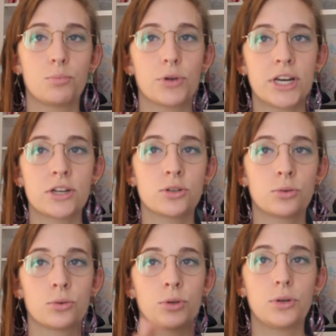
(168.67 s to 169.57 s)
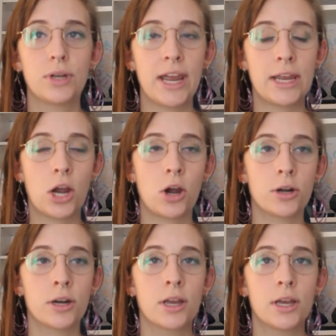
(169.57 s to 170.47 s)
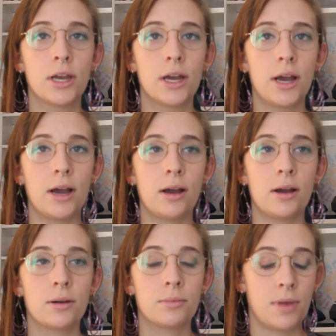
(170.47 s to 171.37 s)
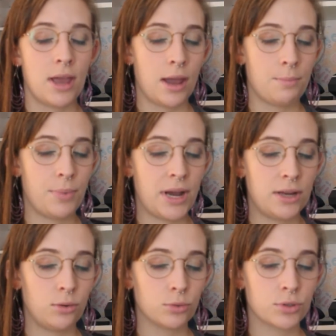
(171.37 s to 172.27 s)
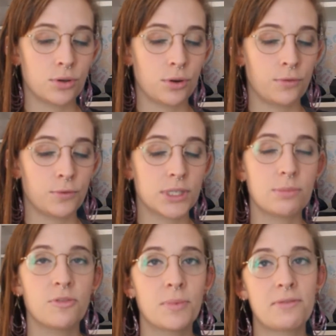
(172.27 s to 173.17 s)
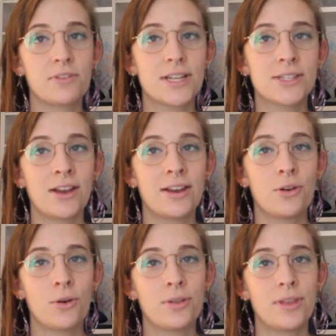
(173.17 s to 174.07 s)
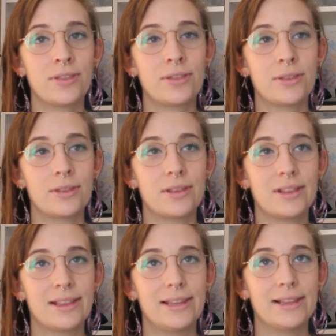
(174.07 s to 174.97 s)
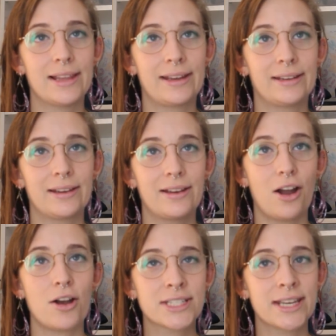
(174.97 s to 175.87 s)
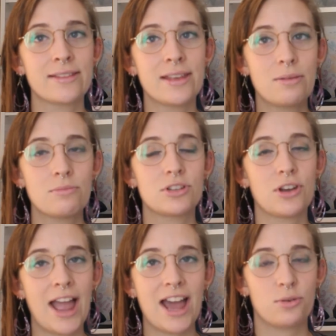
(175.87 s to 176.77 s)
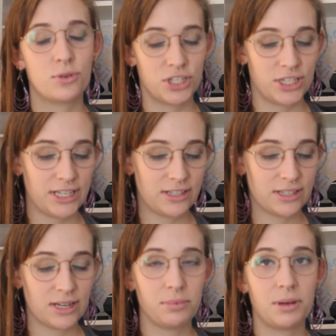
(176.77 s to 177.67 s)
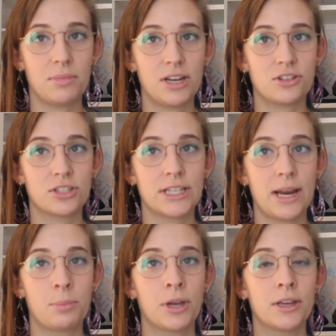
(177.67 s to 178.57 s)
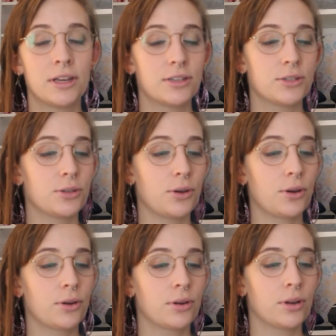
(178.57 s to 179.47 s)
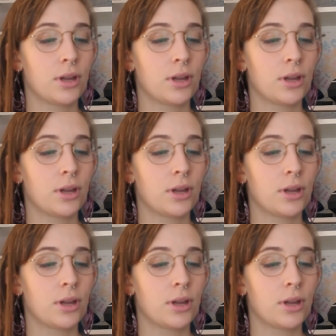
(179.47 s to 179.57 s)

British or UK yarn, but also for some of my friends I know that like asking them to hand wash these is going to be a major schlep. So